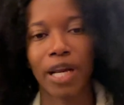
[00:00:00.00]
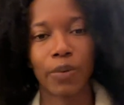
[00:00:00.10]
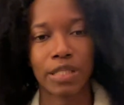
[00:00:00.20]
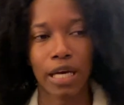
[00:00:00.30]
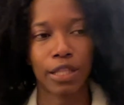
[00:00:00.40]
I
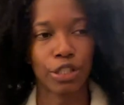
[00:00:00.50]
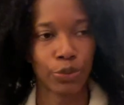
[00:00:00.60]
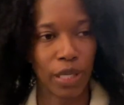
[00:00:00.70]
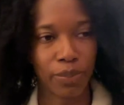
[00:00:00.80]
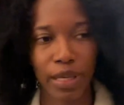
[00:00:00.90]
was on the
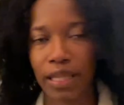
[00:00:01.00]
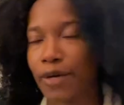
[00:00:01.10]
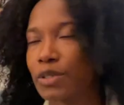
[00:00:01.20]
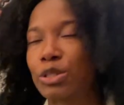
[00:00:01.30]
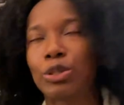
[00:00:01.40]
treadmill, I
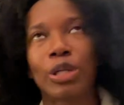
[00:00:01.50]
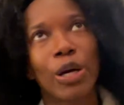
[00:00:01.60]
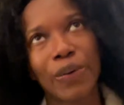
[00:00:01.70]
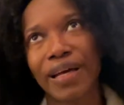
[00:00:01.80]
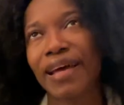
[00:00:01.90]
was
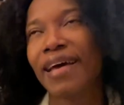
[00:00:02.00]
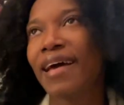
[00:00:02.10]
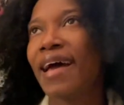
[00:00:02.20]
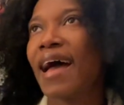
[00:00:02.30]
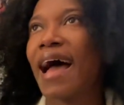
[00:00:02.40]
going
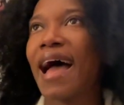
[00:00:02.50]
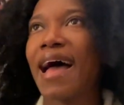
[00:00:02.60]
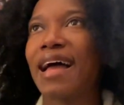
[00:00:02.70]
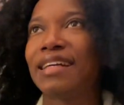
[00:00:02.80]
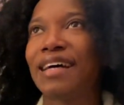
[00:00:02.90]

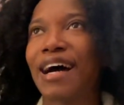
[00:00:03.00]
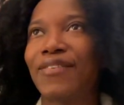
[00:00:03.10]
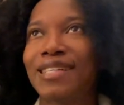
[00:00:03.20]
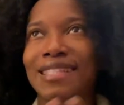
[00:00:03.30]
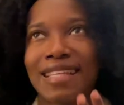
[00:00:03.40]
and I
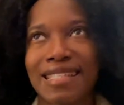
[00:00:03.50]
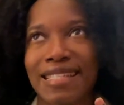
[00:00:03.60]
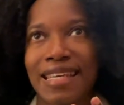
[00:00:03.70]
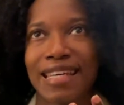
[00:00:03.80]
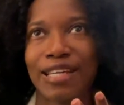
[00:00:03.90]
was
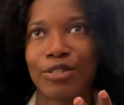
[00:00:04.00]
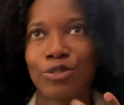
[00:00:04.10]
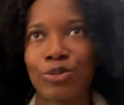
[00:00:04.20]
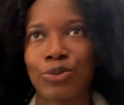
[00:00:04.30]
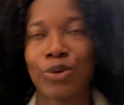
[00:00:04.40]
listening
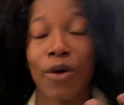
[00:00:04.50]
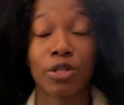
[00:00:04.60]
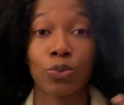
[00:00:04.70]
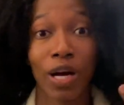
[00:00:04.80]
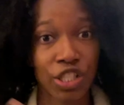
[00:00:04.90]
to, I
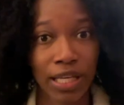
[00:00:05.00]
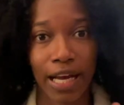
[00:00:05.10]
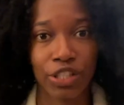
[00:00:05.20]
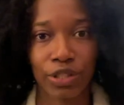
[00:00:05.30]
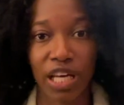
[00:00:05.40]
was watching
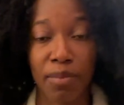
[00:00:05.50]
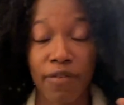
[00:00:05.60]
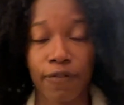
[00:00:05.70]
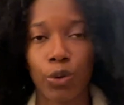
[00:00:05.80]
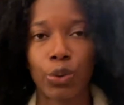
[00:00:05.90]
actually on my
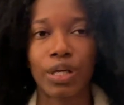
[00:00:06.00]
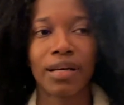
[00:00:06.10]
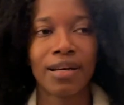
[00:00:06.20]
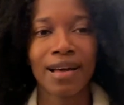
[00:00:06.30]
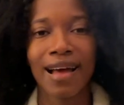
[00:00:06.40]
phone
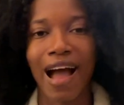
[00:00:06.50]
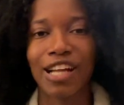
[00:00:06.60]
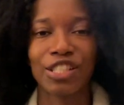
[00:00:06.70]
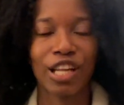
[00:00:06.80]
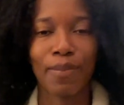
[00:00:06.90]

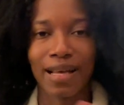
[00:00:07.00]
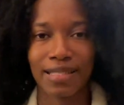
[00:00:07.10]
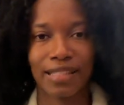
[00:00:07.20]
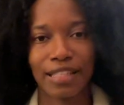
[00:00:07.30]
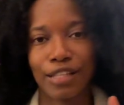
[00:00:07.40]
Angela
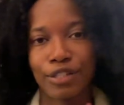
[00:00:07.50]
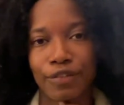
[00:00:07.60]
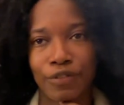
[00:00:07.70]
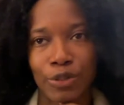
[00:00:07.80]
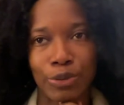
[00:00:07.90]
Bassett
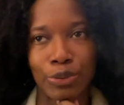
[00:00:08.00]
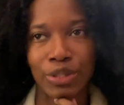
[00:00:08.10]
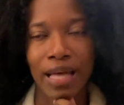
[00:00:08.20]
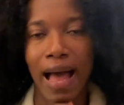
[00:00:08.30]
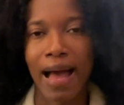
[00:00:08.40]

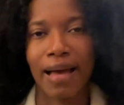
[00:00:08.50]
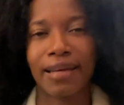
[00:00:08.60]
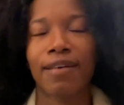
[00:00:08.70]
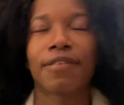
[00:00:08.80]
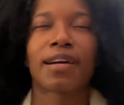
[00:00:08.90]
interviews,
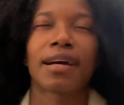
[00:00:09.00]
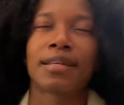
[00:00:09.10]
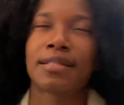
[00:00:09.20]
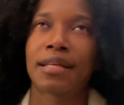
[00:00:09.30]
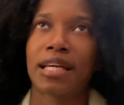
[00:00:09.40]
and I forgot
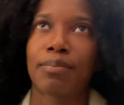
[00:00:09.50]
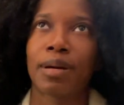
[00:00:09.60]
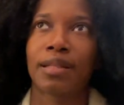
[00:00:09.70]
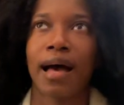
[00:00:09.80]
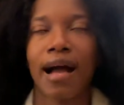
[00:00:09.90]
his name,
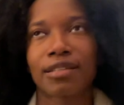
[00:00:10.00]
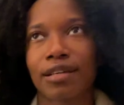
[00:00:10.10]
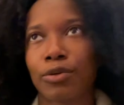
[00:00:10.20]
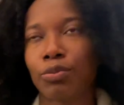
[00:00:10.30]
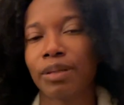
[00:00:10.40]
but the actor
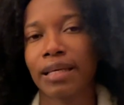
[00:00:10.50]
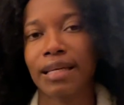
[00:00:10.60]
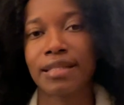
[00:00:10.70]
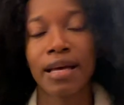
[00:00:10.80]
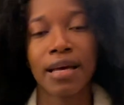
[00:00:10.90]
who
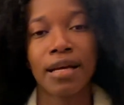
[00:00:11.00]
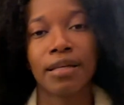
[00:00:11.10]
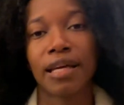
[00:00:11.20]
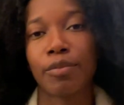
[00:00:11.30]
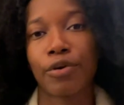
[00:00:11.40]
plays
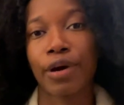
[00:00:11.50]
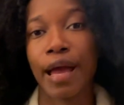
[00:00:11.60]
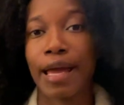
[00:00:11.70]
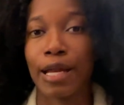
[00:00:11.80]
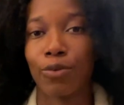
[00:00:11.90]

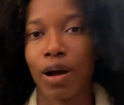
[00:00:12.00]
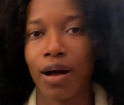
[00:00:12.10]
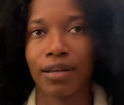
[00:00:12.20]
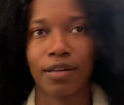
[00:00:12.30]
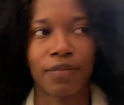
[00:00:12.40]
Namor in
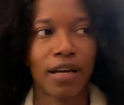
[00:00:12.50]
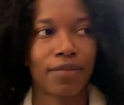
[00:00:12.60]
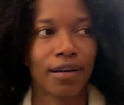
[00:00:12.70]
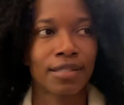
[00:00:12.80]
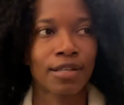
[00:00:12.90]
Wakanda
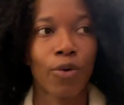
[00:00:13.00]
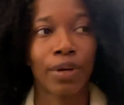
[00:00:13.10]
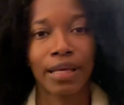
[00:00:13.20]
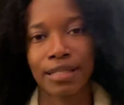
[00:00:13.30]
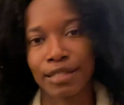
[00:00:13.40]
Forever. I saw
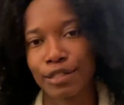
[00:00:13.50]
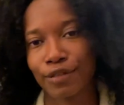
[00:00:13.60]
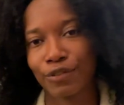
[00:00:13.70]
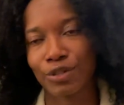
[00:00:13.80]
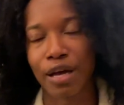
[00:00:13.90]
one of his
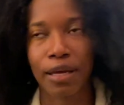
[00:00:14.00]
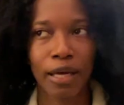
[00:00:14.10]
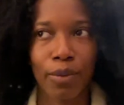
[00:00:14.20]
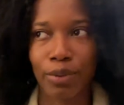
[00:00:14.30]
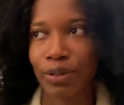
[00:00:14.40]
interviews on
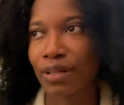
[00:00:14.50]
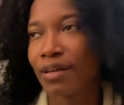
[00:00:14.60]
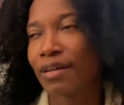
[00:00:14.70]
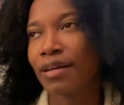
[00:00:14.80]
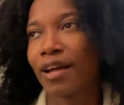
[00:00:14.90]
Kimmel.
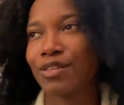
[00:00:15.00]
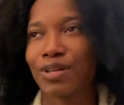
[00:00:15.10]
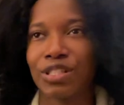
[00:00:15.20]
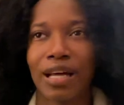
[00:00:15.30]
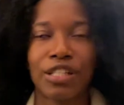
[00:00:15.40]
I was
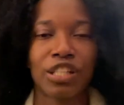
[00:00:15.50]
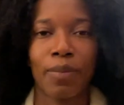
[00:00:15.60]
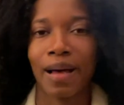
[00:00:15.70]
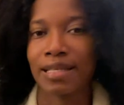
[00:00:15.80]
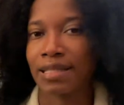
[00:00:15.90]
watching Angela
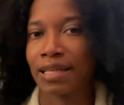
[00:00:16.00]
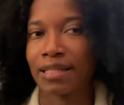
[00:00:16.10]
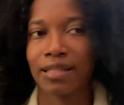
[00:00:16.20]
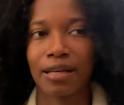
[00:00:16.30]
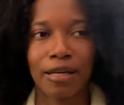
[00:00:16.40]

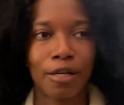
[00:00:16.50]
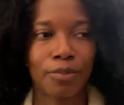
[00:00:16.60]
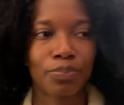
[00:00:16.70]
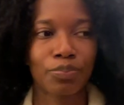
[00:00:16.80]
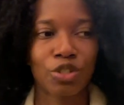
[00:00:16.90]
Bassett,
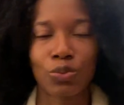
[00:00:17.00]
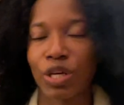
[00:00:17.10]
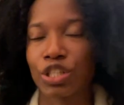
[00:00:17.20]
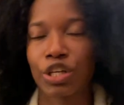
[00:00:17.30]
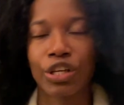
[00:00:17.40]
um, just
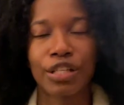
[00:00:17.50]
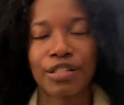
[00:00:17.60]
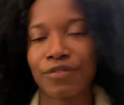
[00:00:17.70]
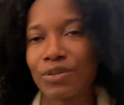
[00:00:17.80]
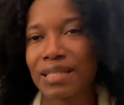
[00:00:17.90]
watching her
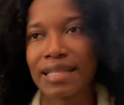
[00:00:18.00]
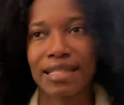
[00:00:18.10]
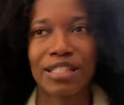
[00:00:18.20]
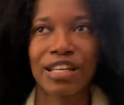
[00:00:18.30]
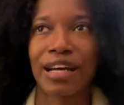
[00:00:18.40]
interviews,
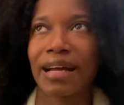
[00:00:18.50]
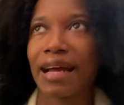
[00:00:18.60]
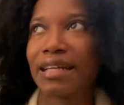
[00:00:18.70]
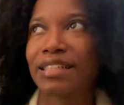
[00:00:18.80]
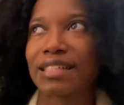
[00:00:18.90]
listening to her,
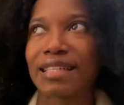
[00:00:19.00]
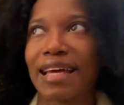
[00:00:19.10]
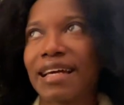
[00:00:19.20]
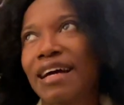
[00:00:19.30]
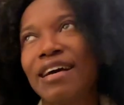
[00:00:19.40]
and just
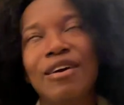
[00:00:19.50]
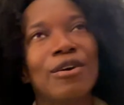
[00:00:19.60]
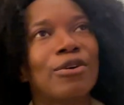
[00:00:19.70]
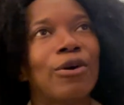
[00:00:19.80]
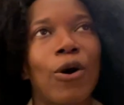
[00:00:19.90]
like
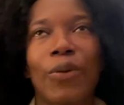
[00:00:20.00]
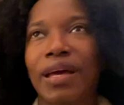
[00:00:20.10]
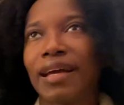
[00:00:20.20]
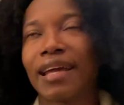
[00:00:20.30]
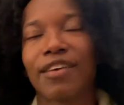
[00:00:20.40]

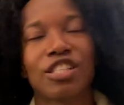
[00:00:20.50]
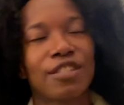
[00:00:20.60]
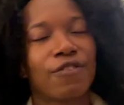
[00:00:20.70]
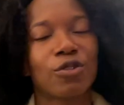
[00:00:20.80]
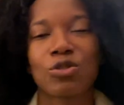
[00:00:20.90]
going, and I
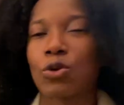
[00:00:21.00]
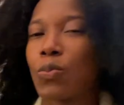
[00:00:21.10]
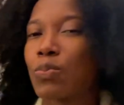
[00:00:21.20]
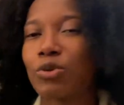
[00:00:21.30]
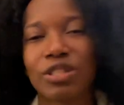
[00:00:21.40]
just felt so
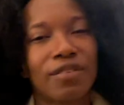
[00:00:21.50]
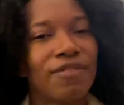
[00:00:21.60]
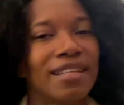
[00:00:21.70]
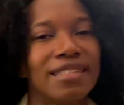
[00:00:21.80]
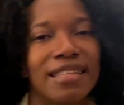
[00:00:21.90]

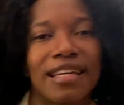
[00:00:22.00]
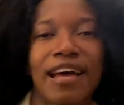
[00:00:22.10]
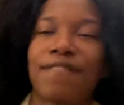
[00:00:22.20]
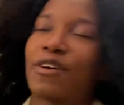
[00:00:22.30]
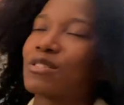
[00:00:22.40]
motivated.
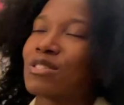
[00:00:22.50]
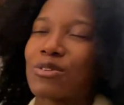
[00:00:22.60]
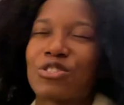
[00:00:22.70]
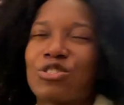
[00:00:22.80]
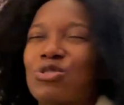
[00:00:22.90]
I felt so
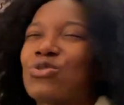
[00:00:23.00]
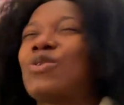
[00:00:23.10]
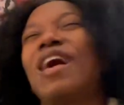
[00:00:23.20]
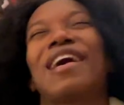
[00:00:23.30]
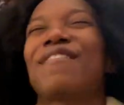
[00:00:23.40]

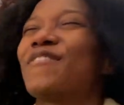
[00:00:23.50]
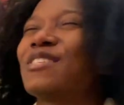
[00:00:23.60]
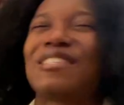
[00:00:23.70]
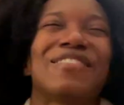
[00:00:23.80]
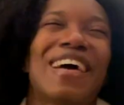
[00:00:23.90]
strong. I felt
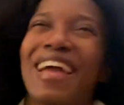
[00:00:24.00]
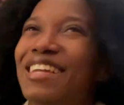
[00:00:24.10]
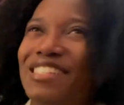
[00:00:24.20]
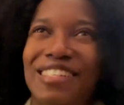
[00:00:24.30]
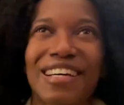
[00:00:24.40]
so
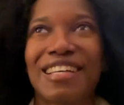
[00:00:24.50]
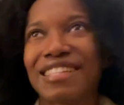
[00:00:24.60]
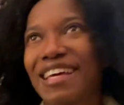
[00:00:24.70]
energized.